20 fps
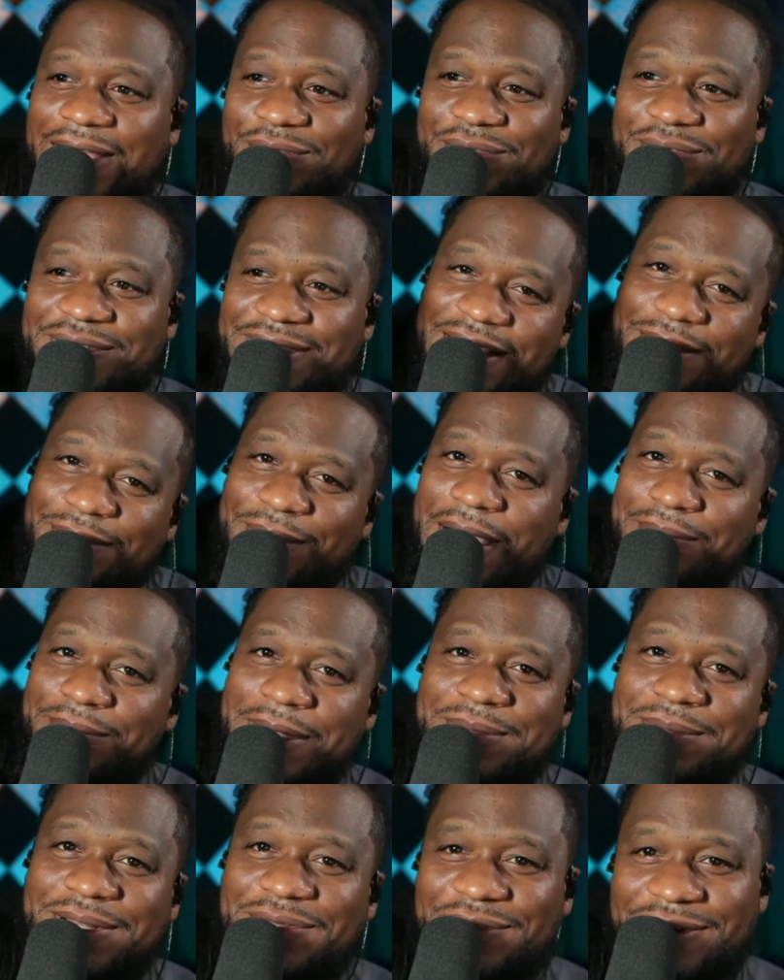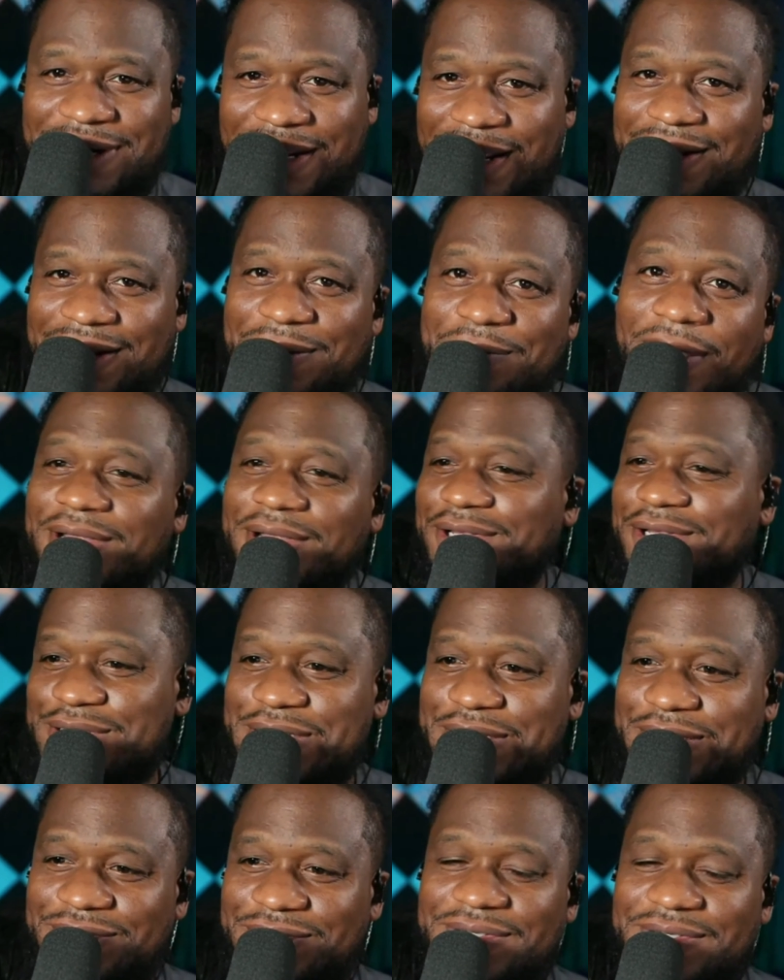We'll think about maybe doing it in a month or
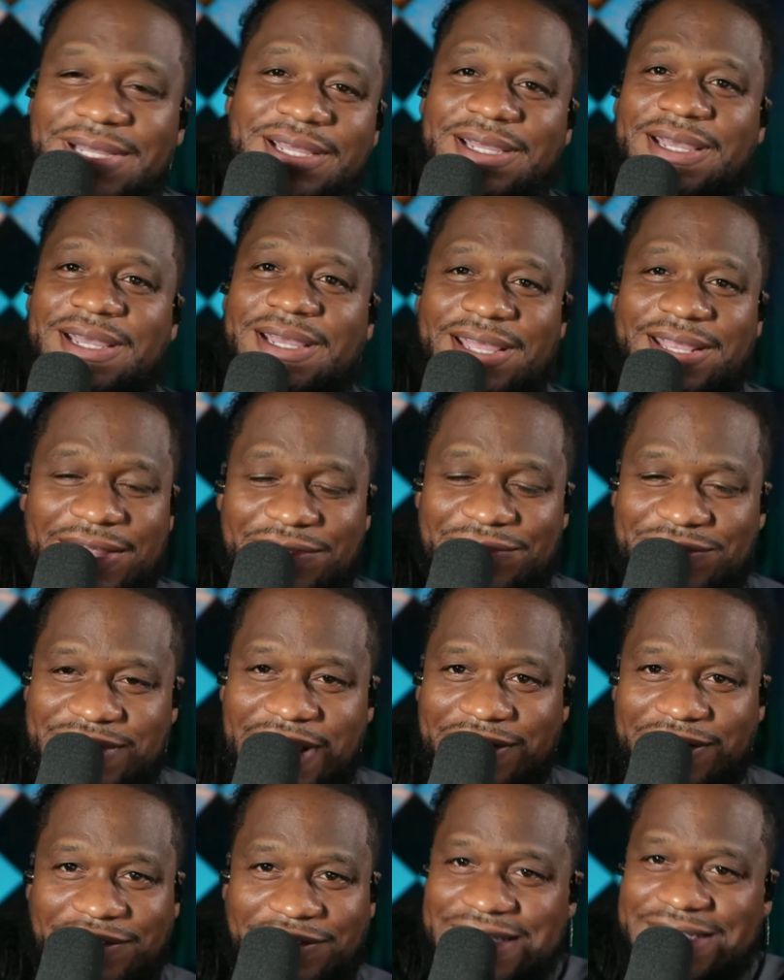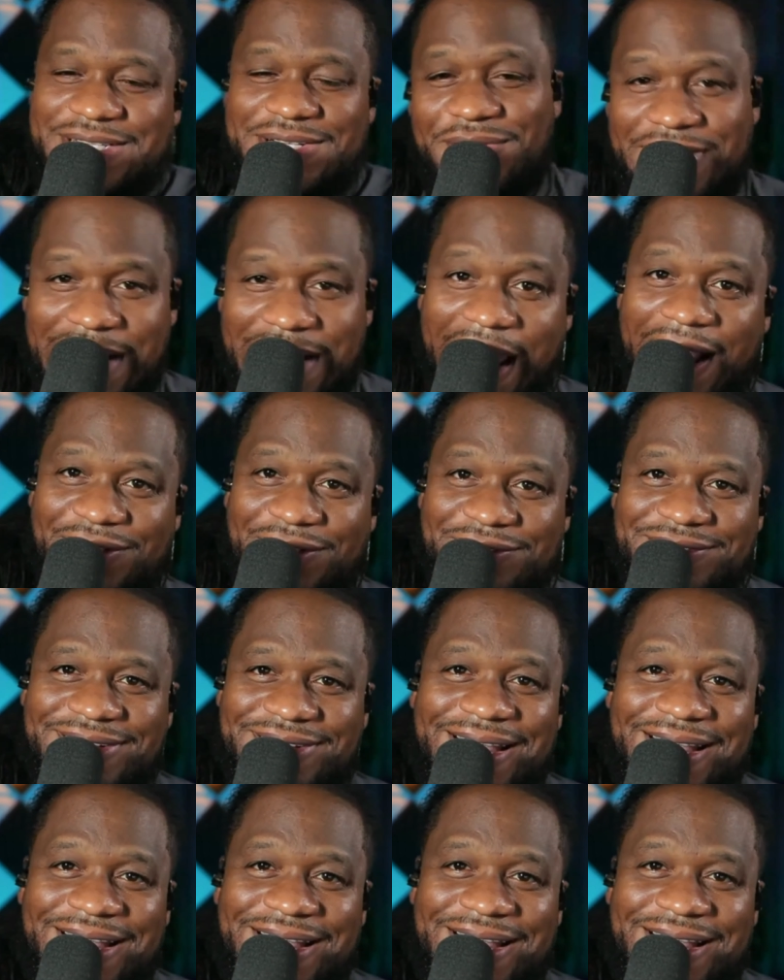two. And he was like, no, let's do it now.